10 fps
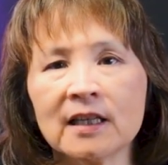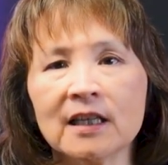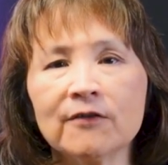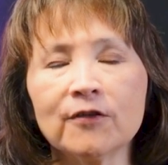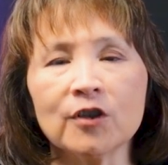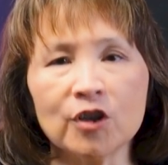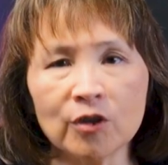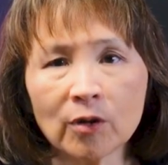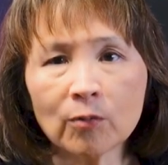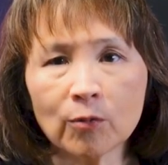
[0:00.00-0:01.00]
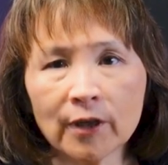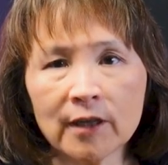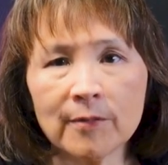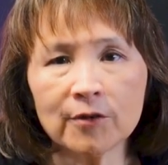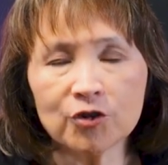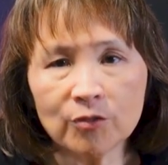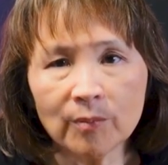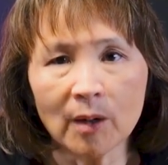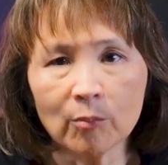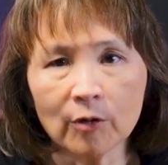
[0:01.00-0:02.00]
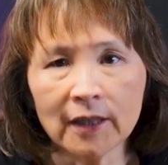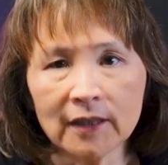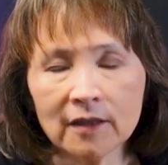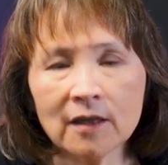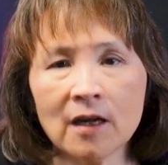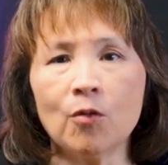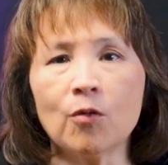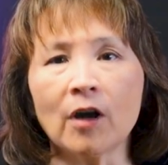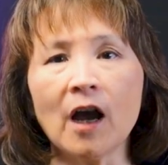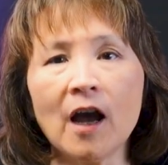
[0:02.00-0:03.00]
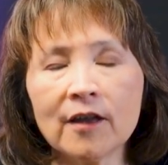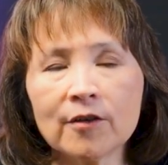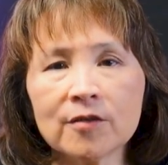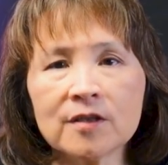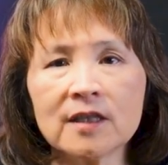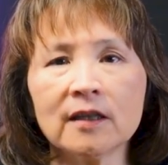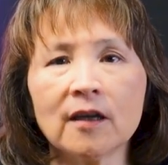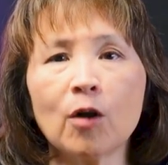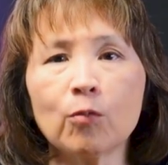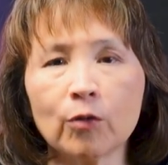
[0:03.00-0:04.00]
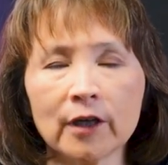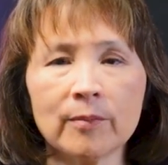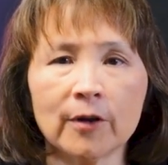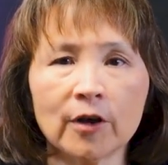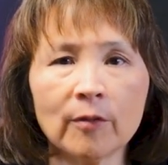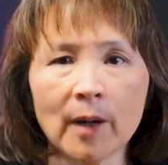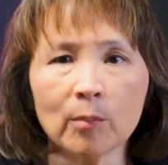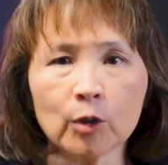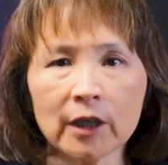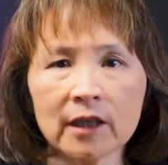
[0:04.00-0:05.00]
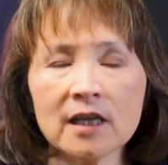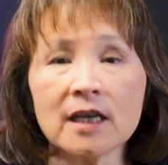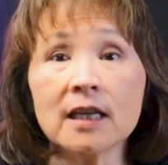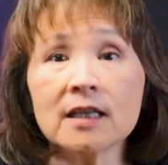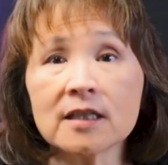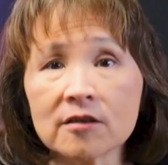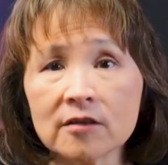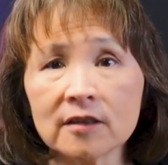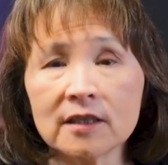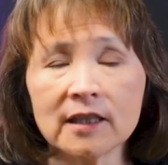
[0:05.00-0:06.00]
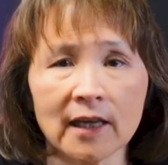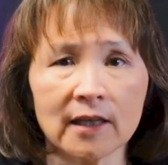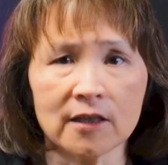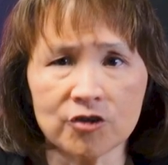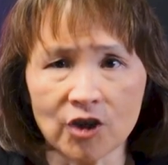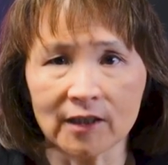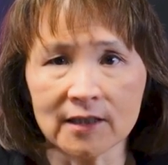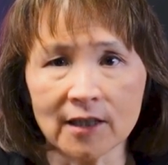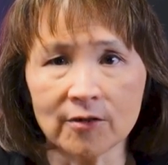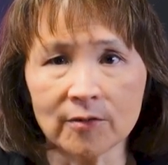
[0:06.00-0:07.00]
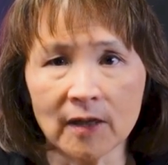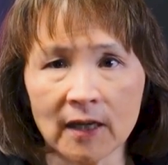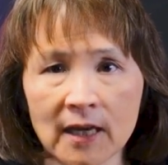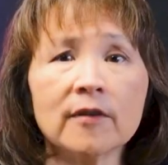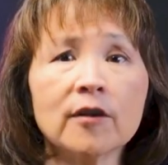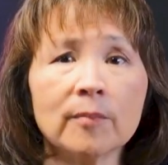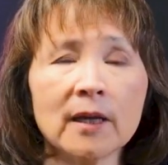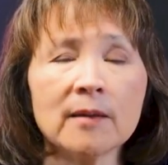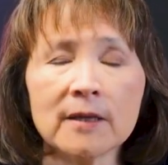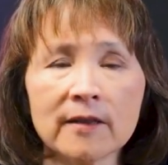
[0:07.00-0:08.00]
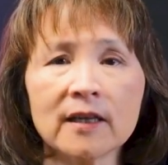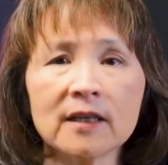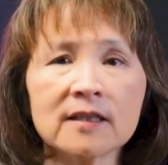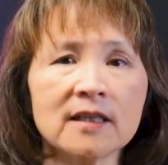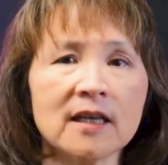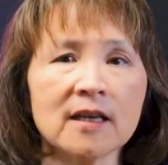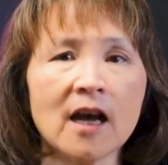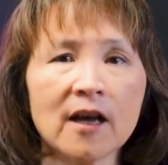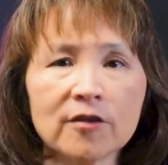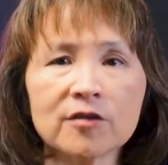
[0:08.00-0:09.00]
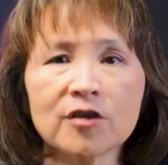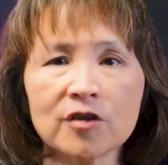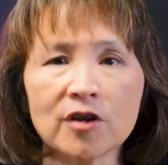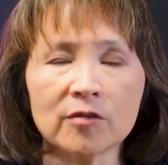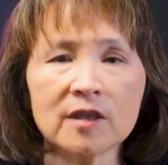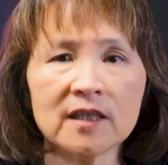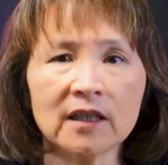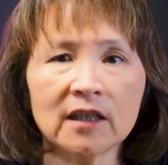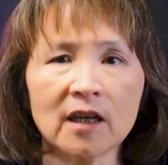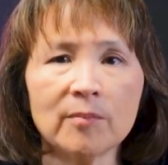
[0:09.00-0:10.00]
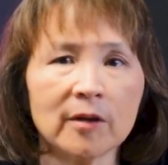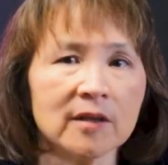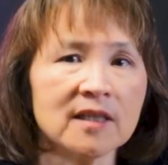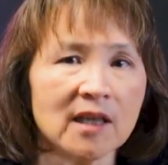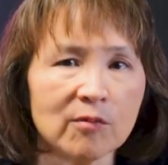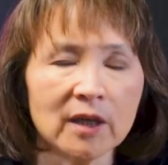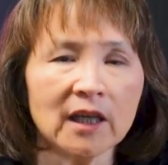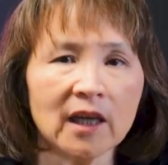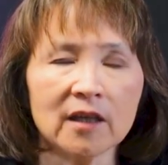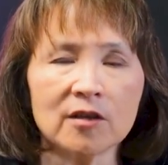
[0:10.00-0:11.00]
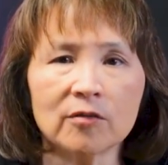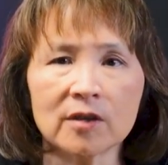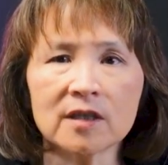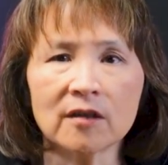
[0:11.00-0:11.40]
If you are worried about your memory, or others are worried about your memory, it is good to get it checked out. There may be things that others are noticing about us that we can't notice